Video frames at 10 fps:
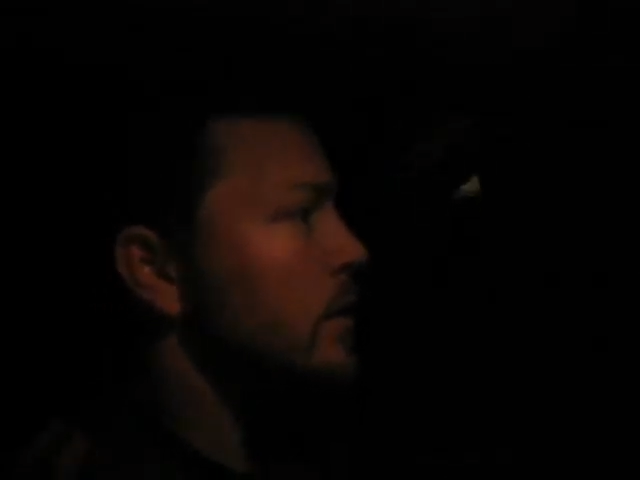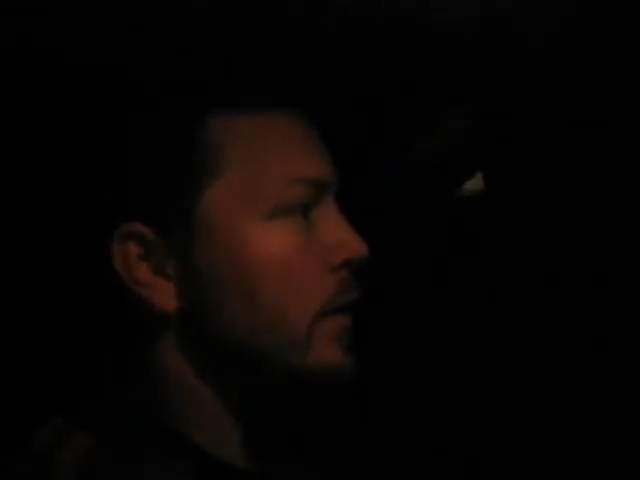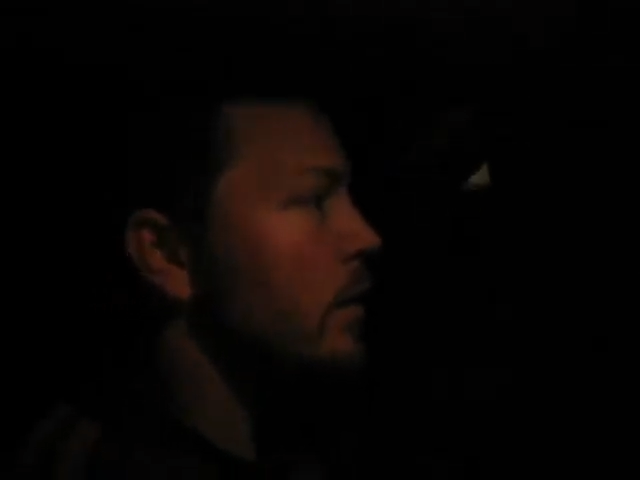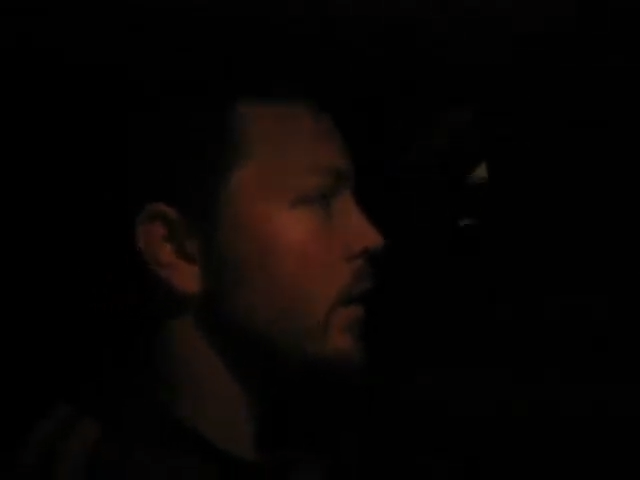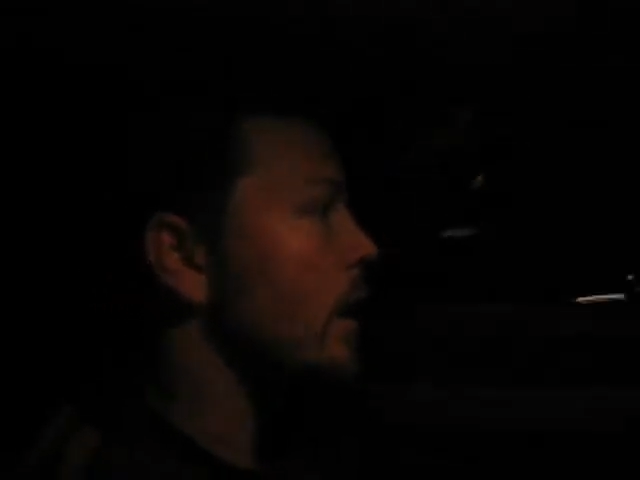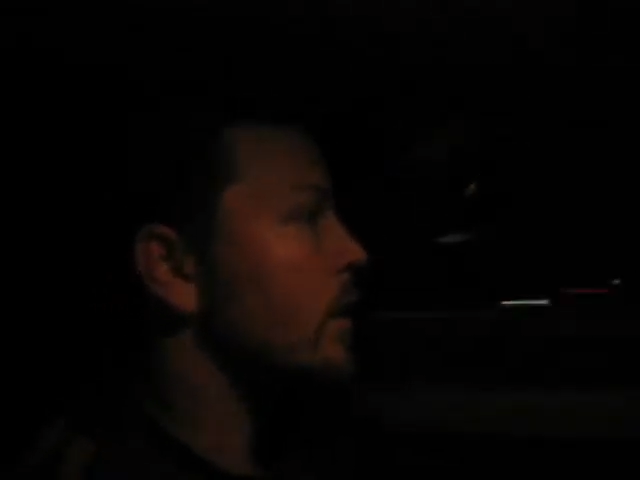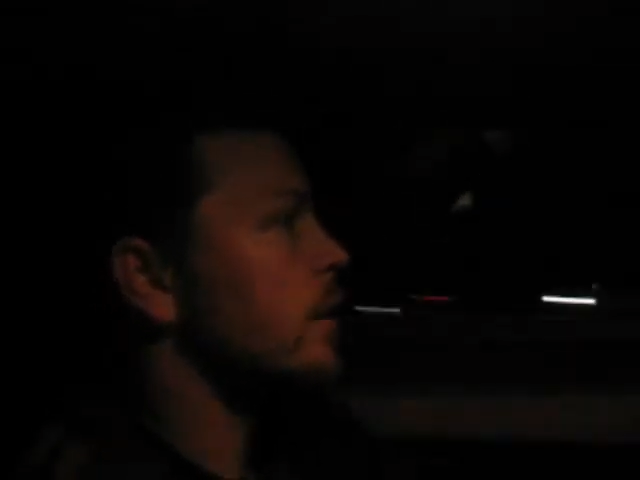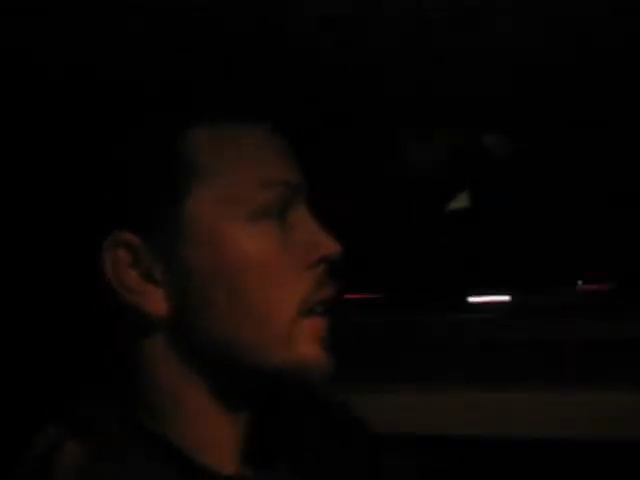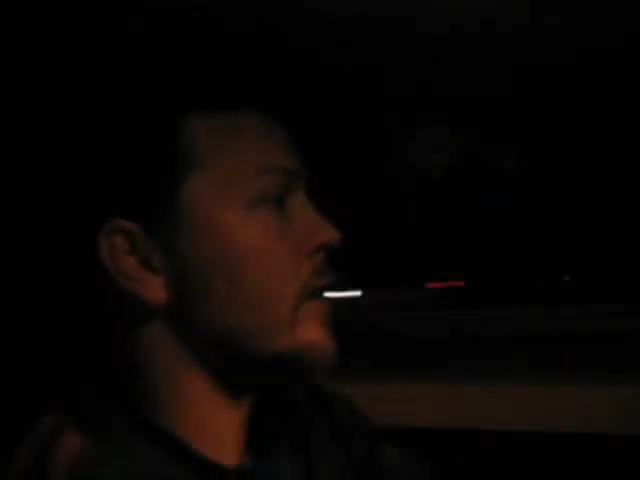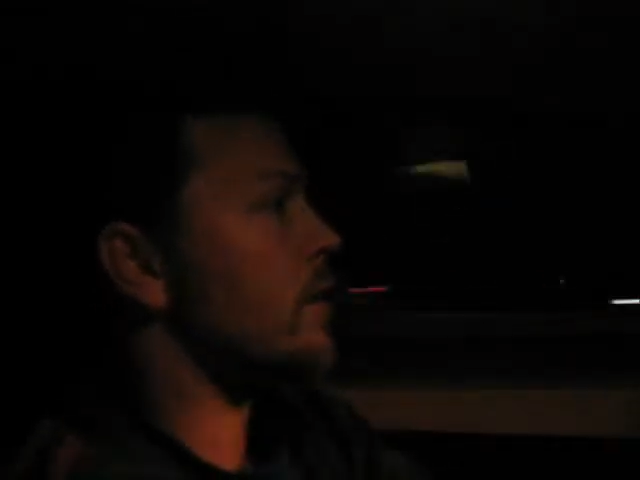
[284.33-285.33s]
7:30
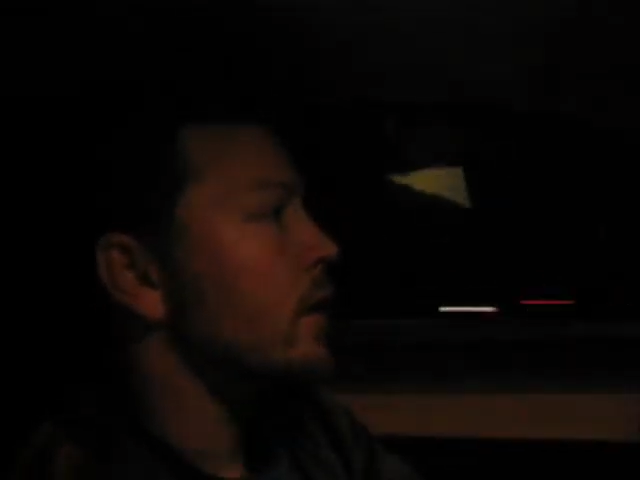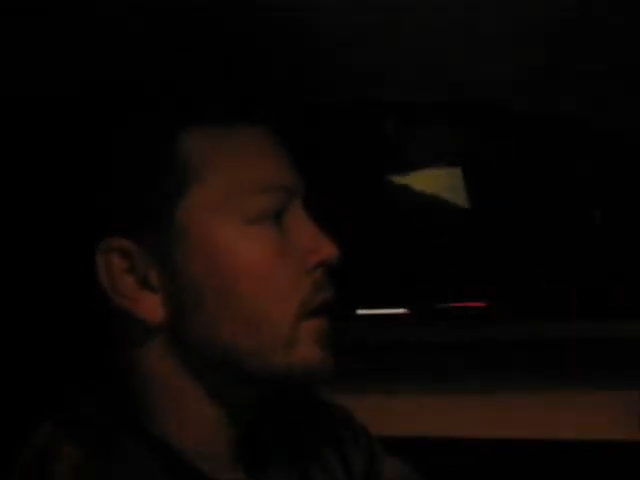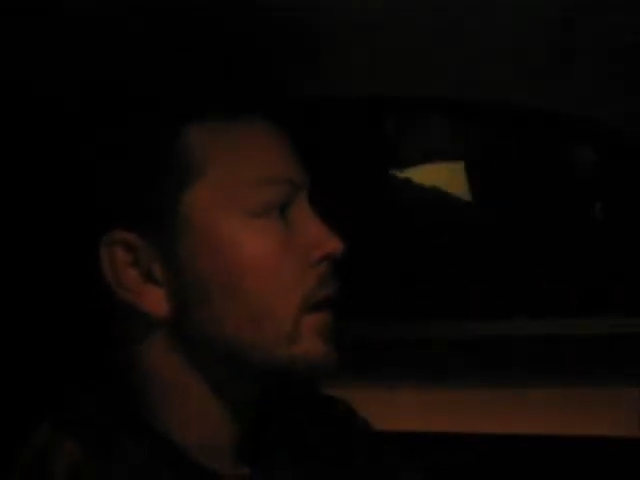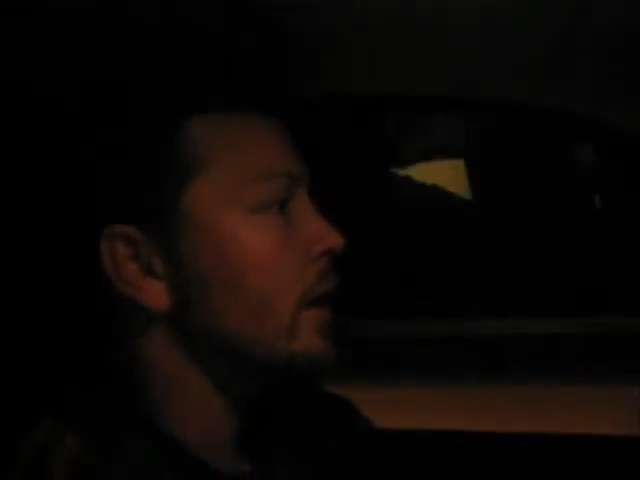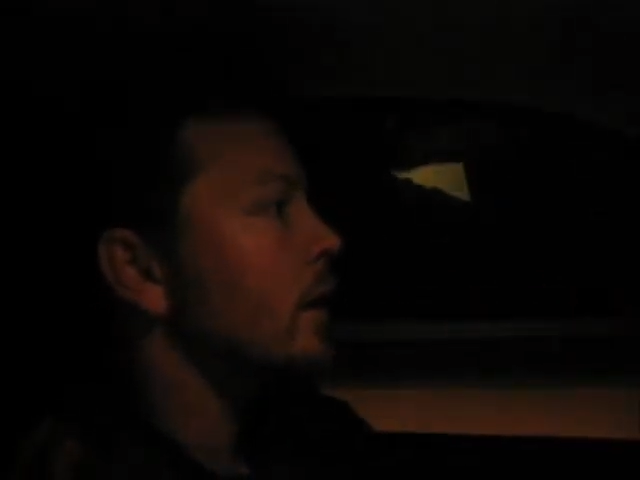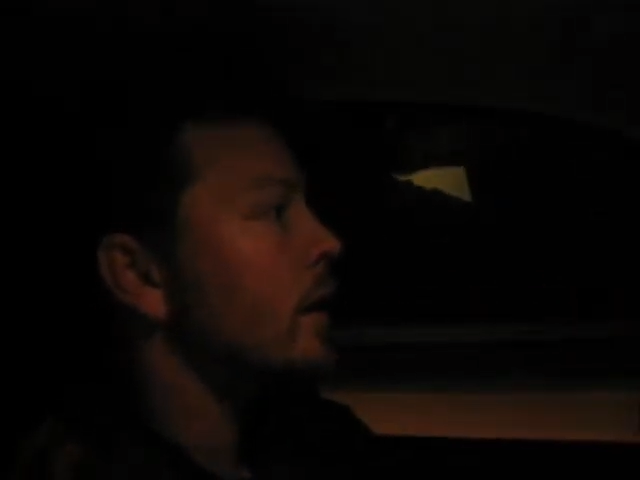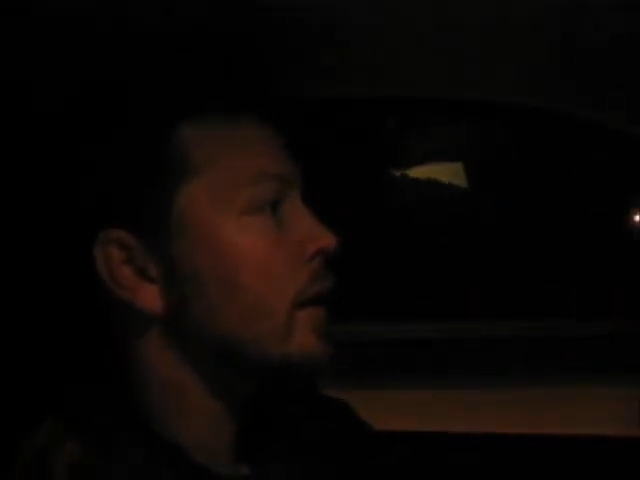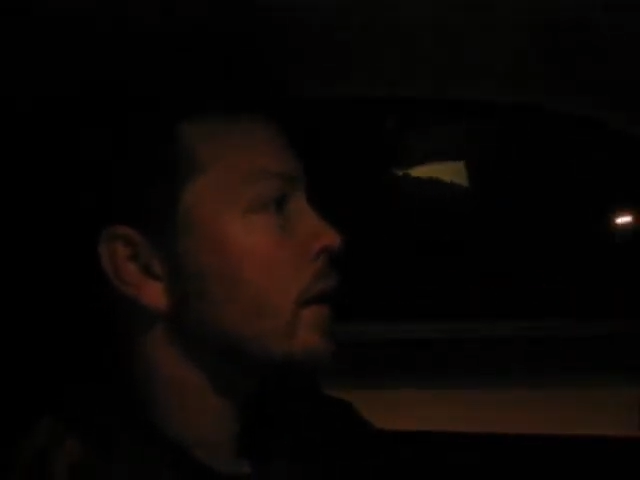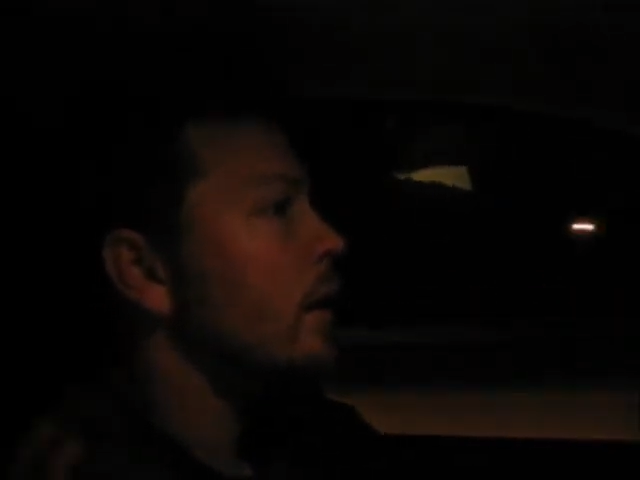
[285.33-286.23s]
to 8:30, and then